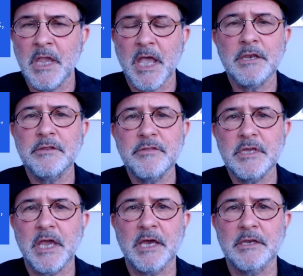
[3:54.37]
And in
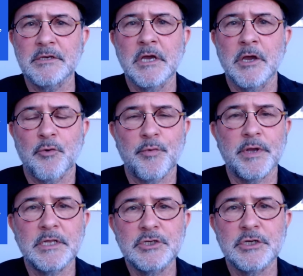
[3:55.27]
the end,
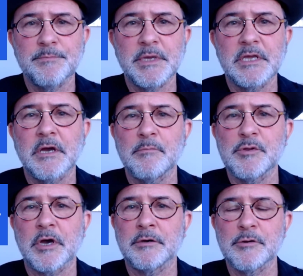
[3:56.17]
religion becomes
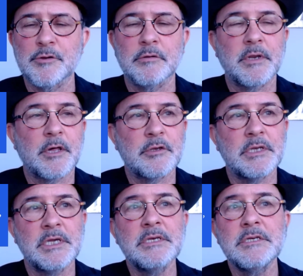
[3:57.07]
understood as an
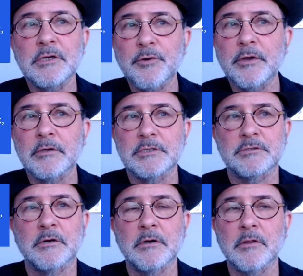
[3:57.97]
interior
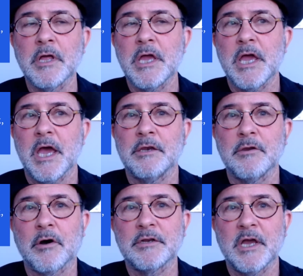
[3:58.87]
struggle and
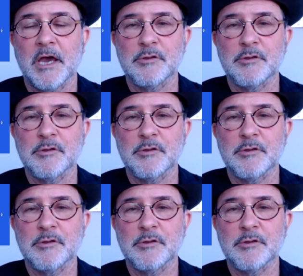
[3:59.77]
not as